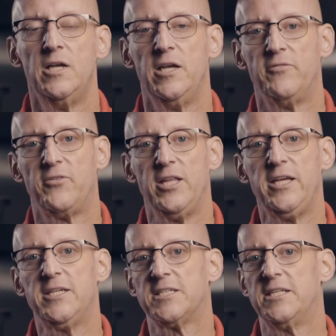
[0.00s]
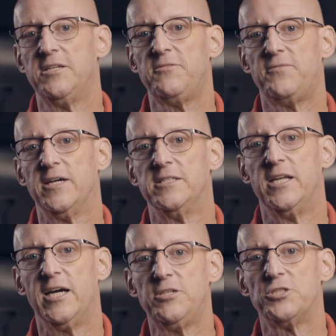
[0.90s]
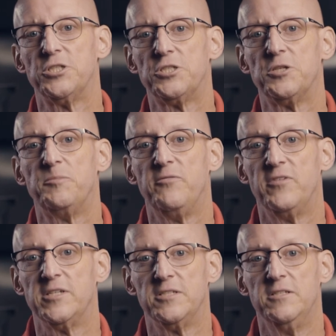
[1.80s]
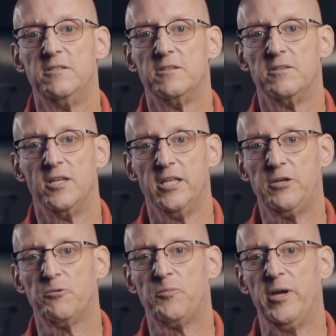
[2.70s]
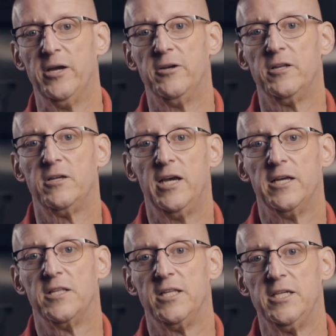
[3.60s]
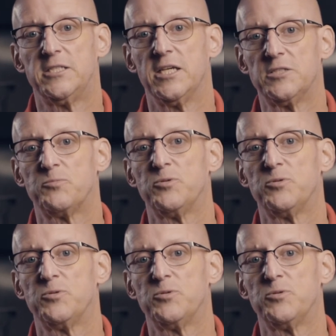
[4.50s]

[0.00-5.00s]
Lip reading: If a leak is identified, the nitrogen should be vented, the leak repaired, and the leak test